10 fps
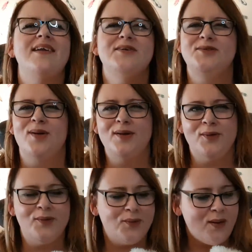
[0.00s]
of looks quite
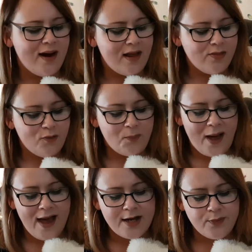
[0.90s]
cool, and I thought
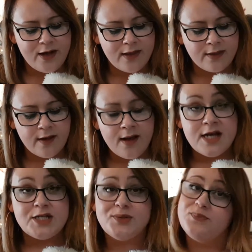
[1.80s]
paired with
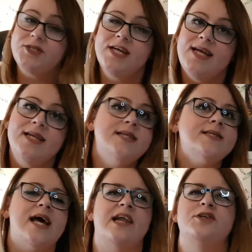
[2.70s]
some
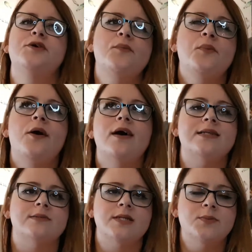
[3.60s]
jeans and a jumper and
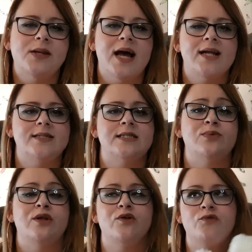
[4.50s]
some Timberlands, this
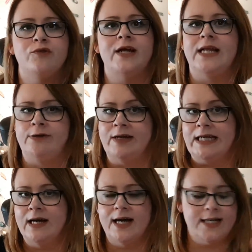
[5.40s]
would look really, really
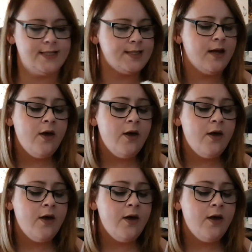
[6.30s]
nice.